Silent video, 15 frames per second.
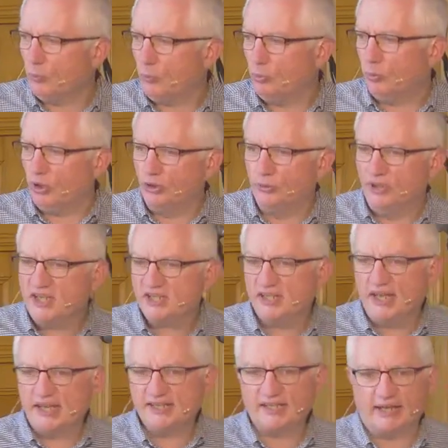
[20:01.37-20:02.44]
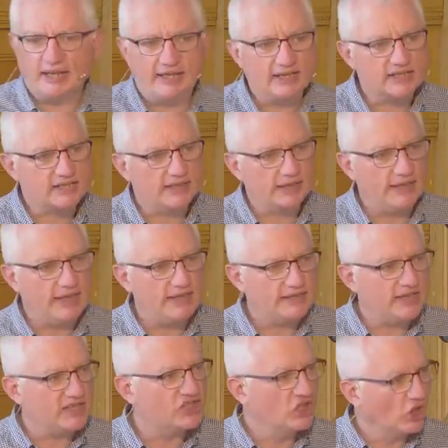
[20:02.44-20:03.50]
Well, the reason is that actually
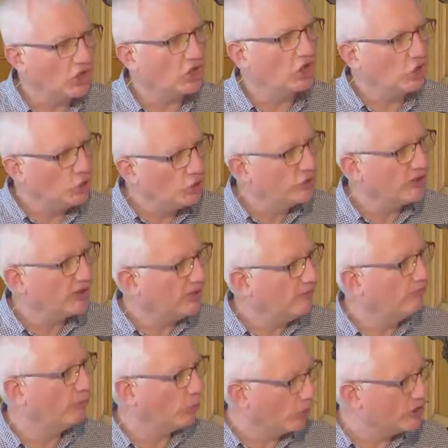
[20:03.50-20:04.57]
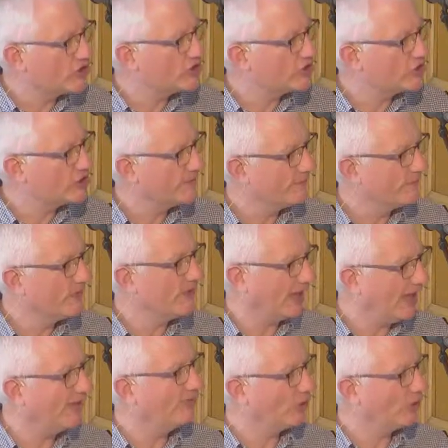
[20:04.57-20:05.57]
it's not a good thing for us to have